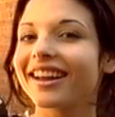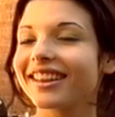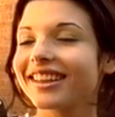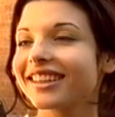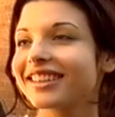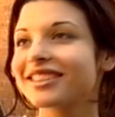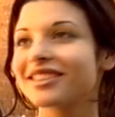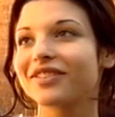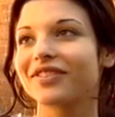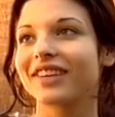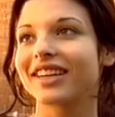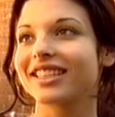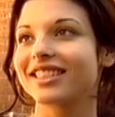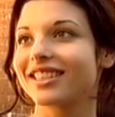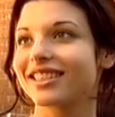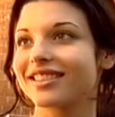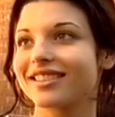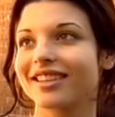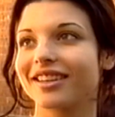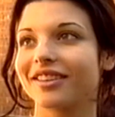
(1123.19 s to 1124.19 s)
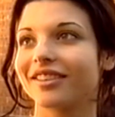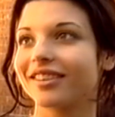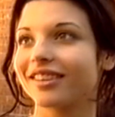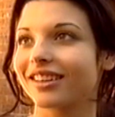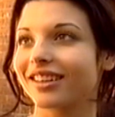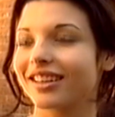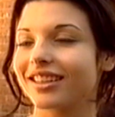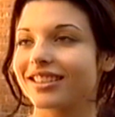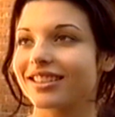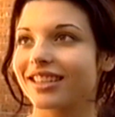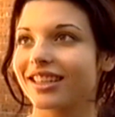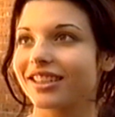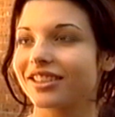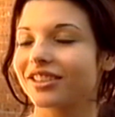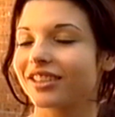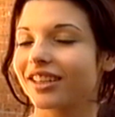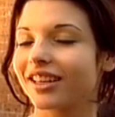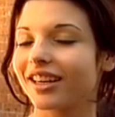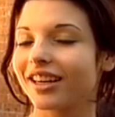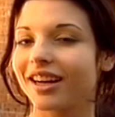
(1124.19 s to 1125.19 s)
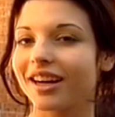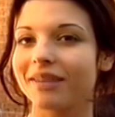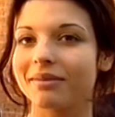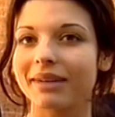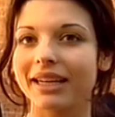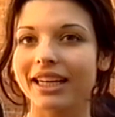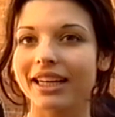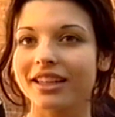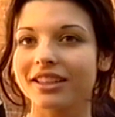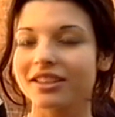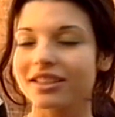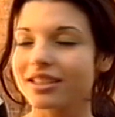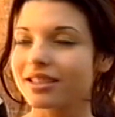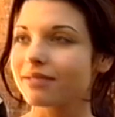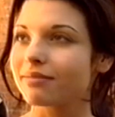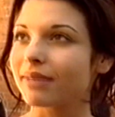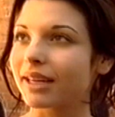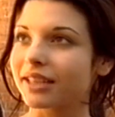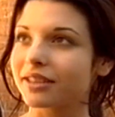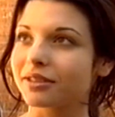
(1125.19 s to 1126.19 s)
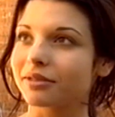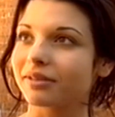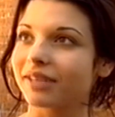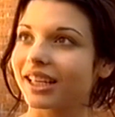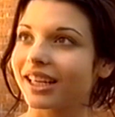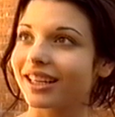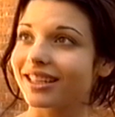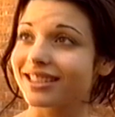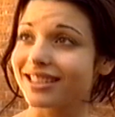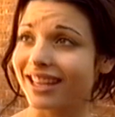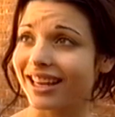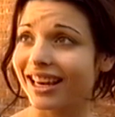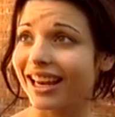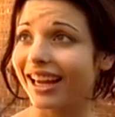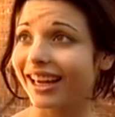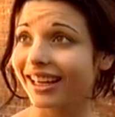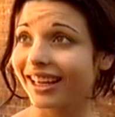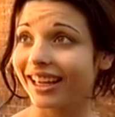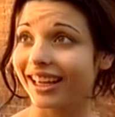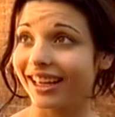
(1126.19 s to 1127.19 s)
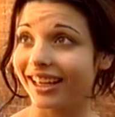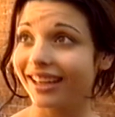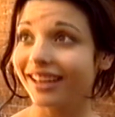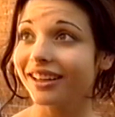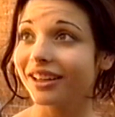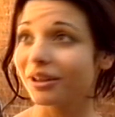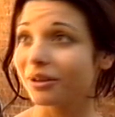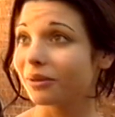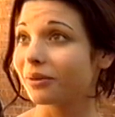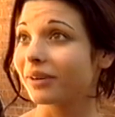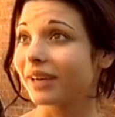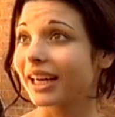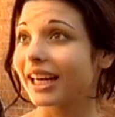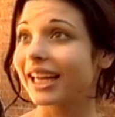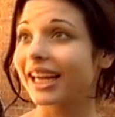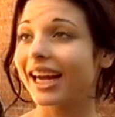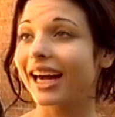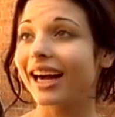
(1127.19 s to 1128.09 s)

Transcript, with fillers: I think it's a fantastic organisation, and I mean, it just makes you realise how lucky you really